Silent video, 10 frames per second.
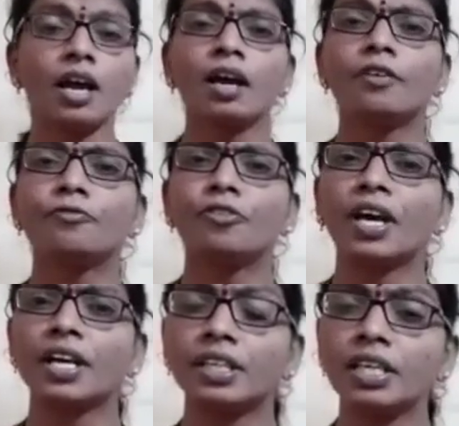
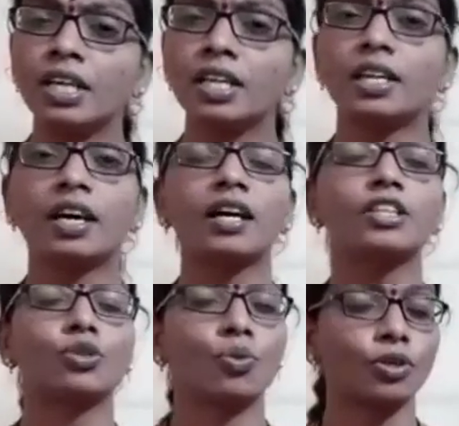Very
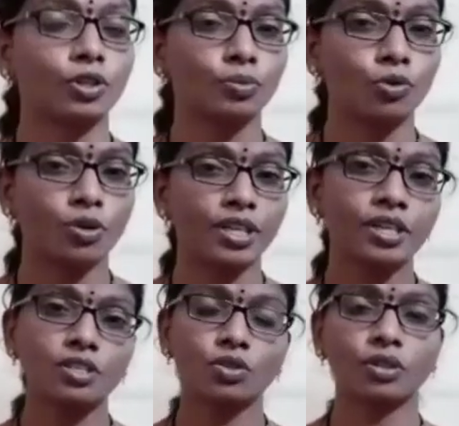large water
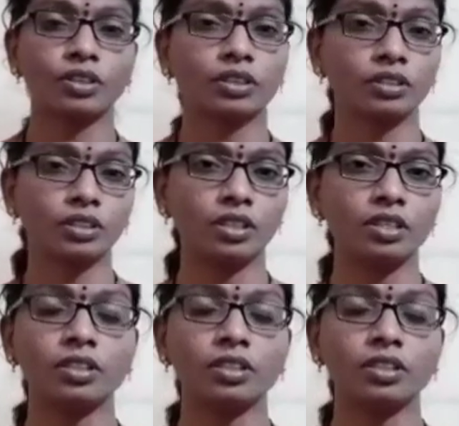bodies on the earth